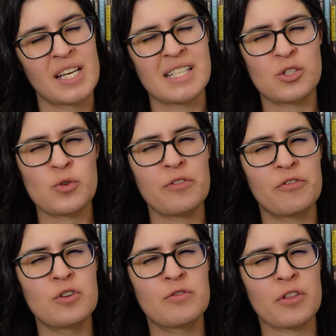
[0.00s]
It's sort of
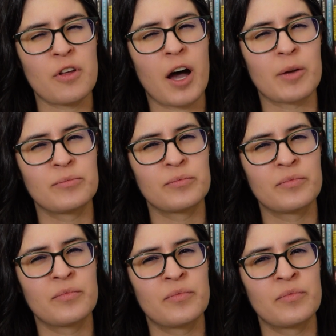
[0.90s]
food for thought.
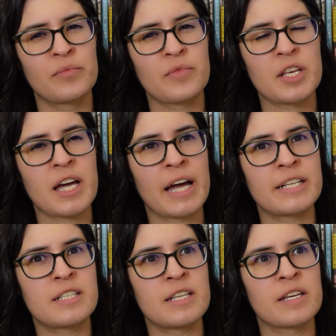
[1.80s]
The
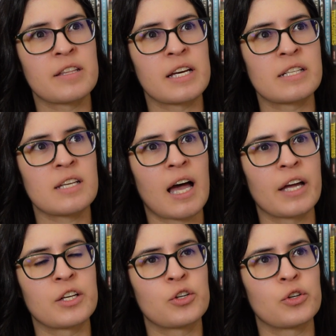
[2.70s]
idea that
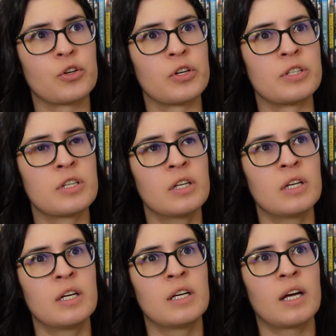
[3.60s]
I could,
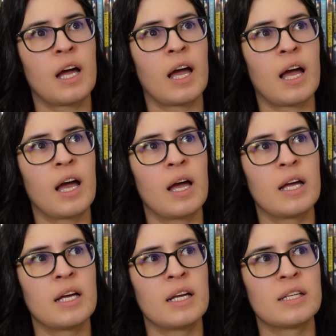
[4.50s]

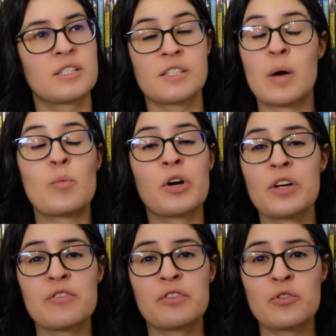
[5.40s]
somewhere
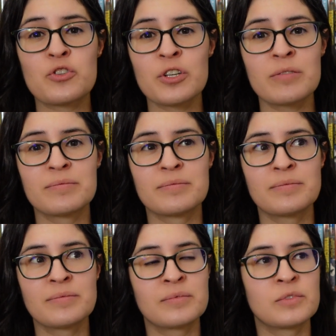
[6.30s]
in the future,
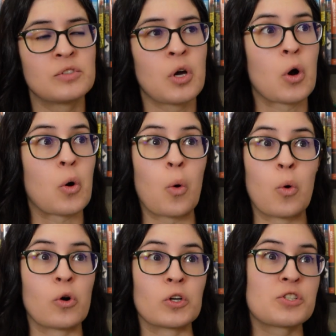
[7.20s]

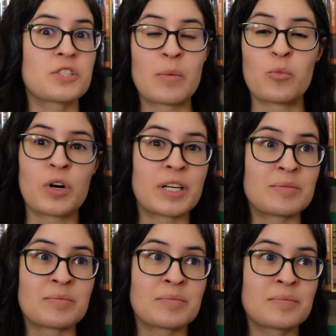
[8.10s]
or
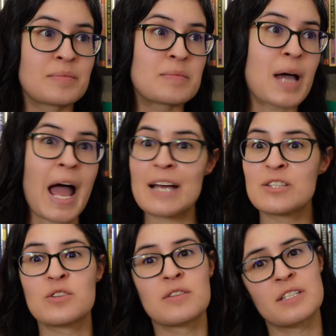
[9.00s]
someone
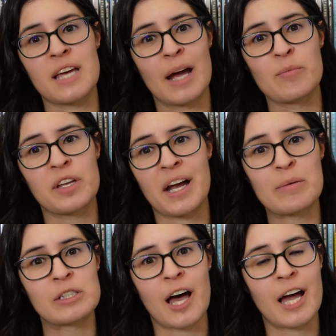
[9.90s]
past the time that
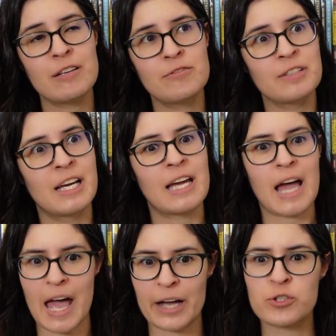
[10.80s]
I'm alive,
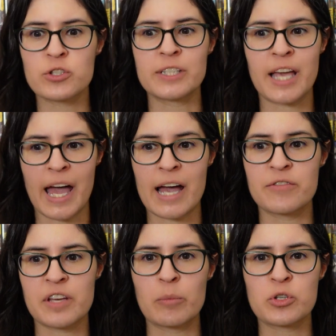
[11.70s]
actually
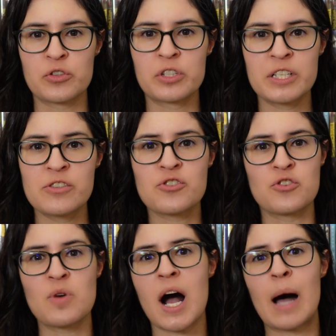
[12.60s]
have the opportunity
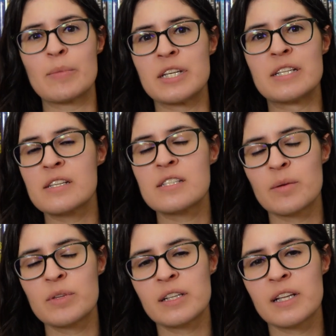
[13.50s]
to opt into
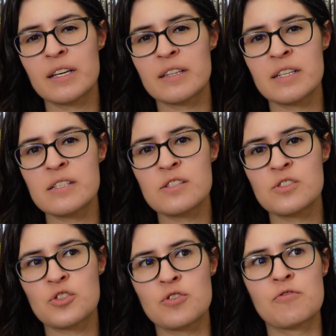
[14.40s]
something like this,
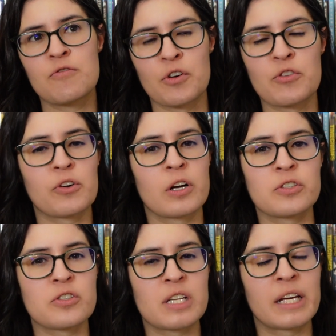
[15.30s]
to further
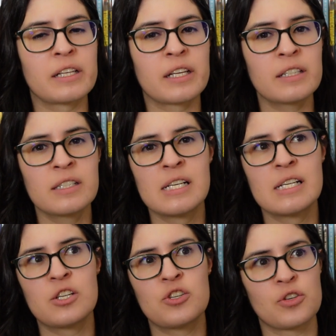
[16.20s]
understanding,
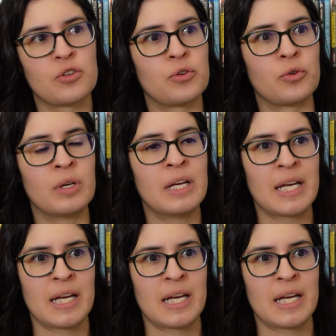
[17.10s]
to